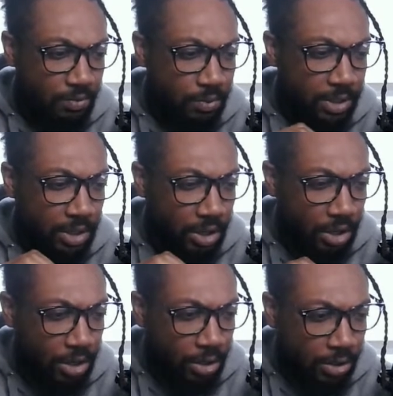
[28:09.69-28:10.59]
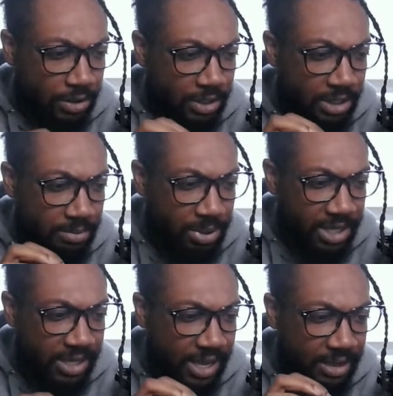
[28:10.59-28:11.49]
would hardly
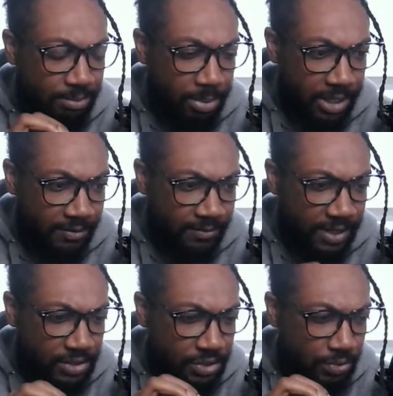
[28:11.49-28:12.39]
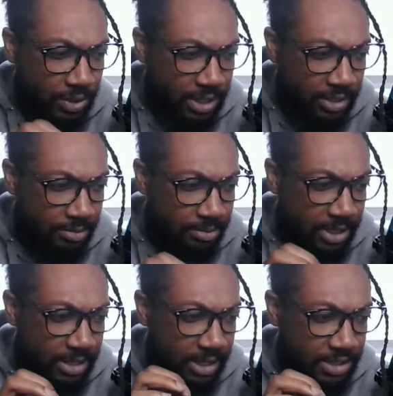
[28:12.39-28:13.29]
be a benefit to him
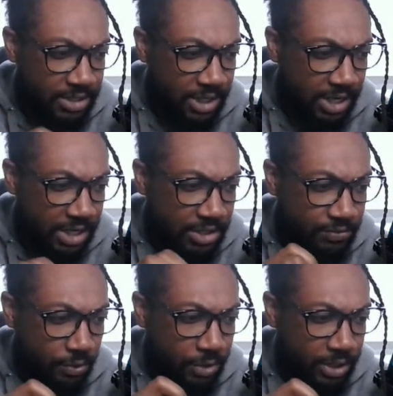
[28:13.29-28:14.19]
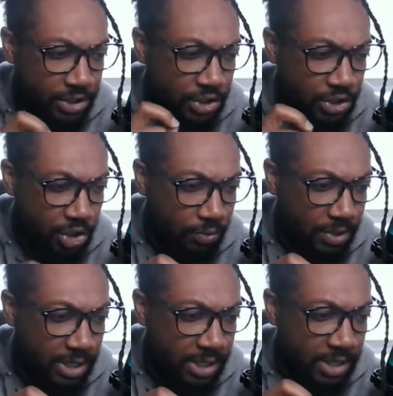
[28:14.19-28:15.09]
in exchange for his
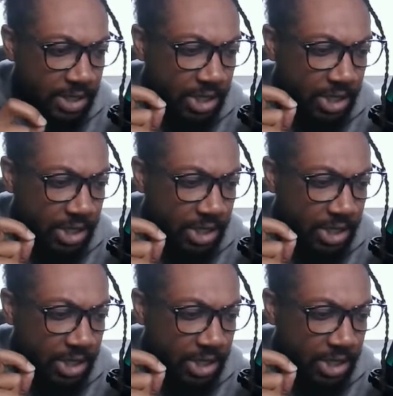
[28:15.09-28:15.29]
surety